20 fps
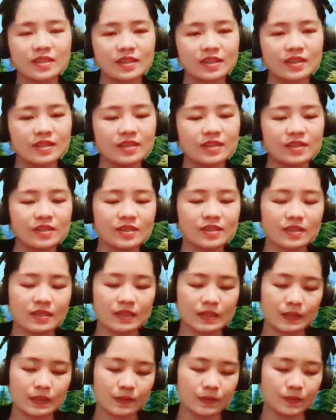is
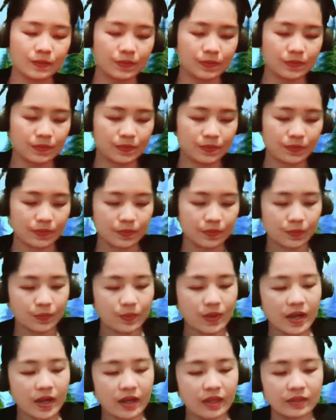
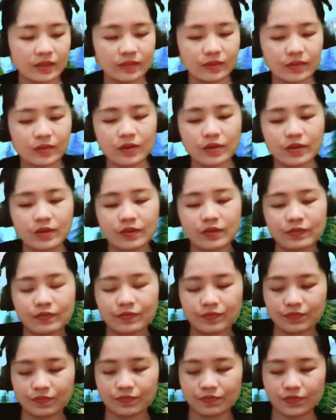one of
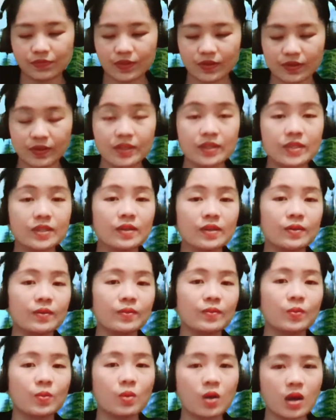the
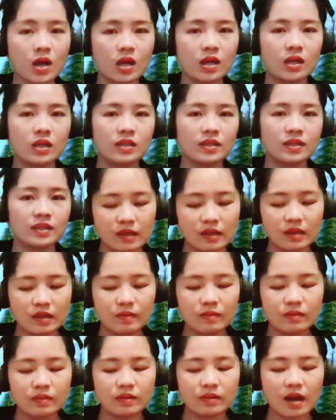reason why
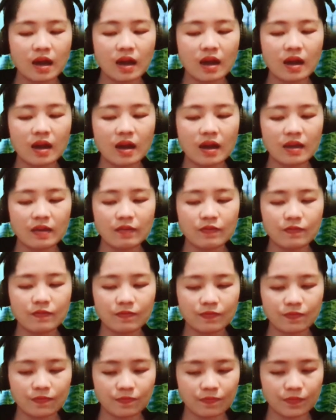I
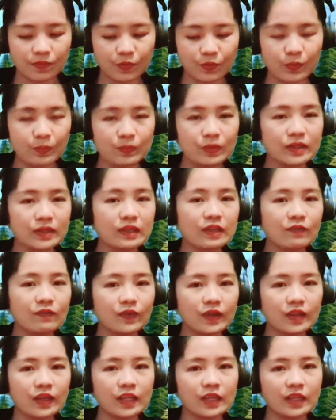completely
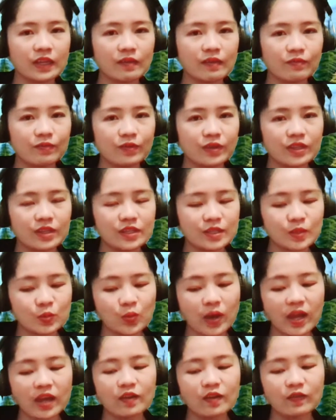fell in love with this
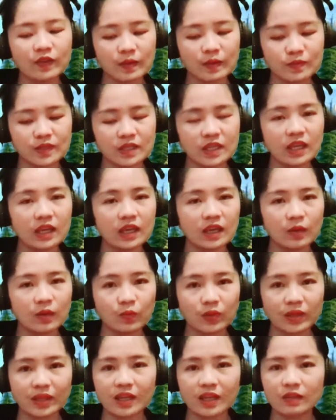way of him singing,
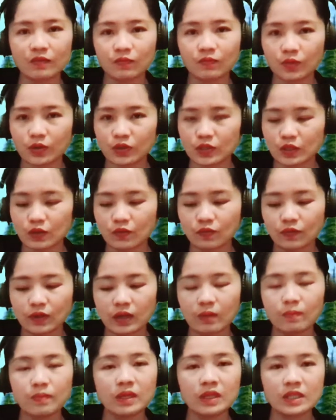with that voice of
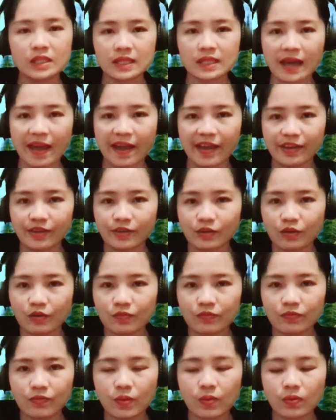him, his kind
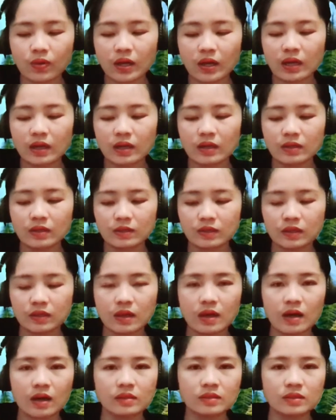of vocal,
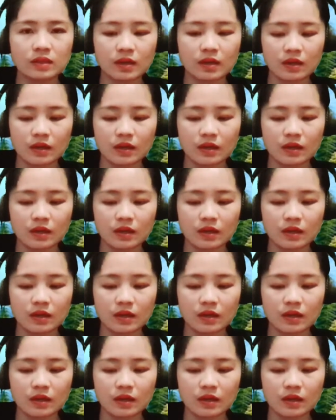that